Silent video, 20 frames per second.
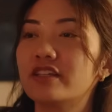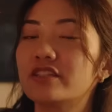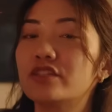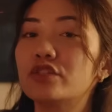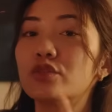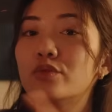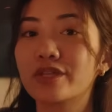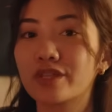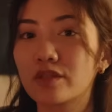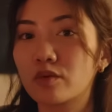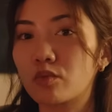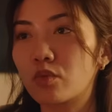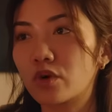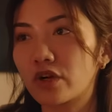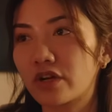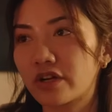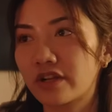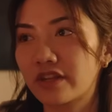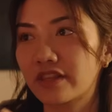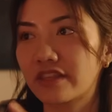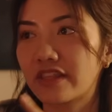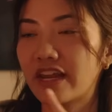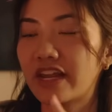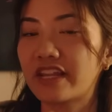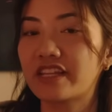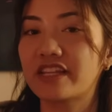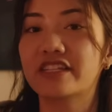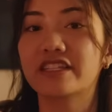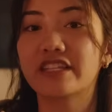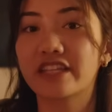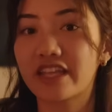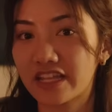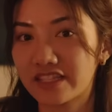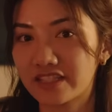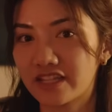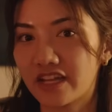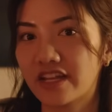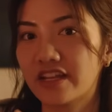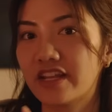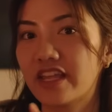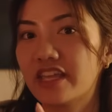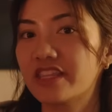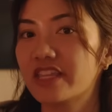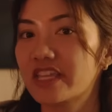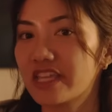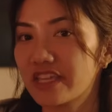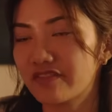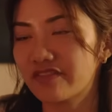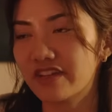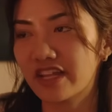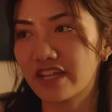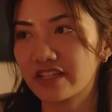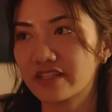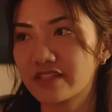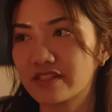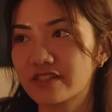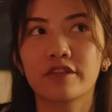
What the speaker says: doing the work that I need to get done in the evenings.